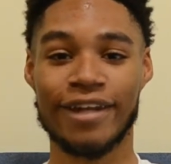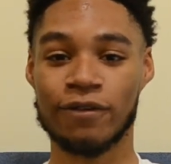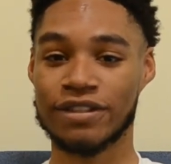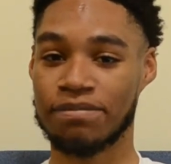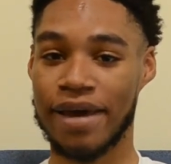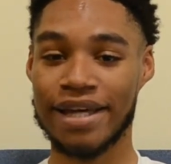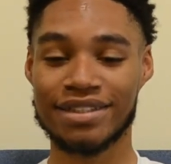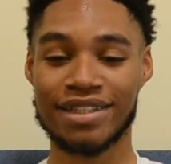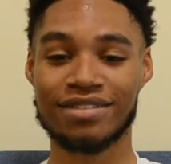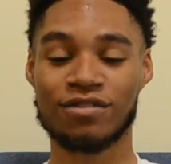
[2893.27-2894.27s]
It was
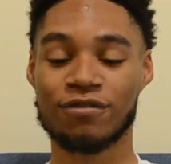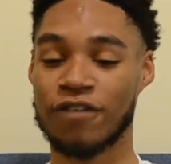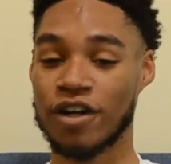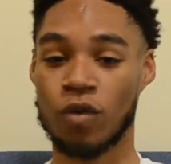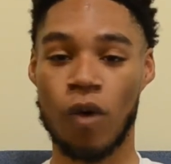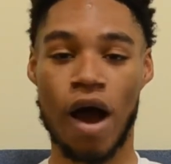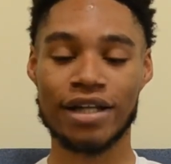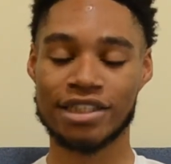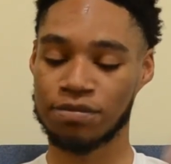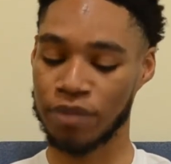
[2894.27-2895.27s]
amazing, fun to
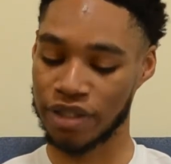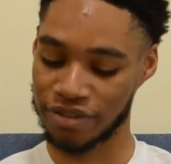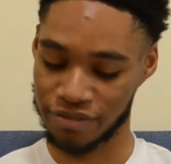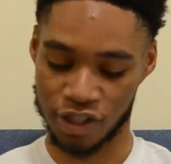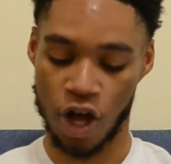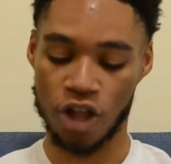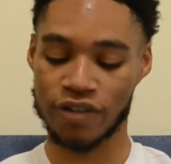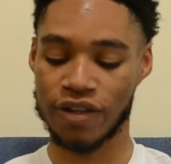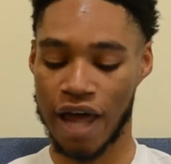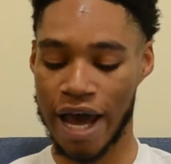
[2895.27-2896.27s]
watch, but y'all
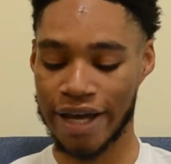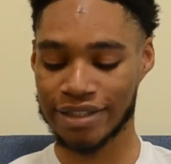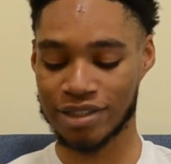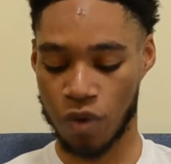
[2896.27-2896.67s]
are the Lions.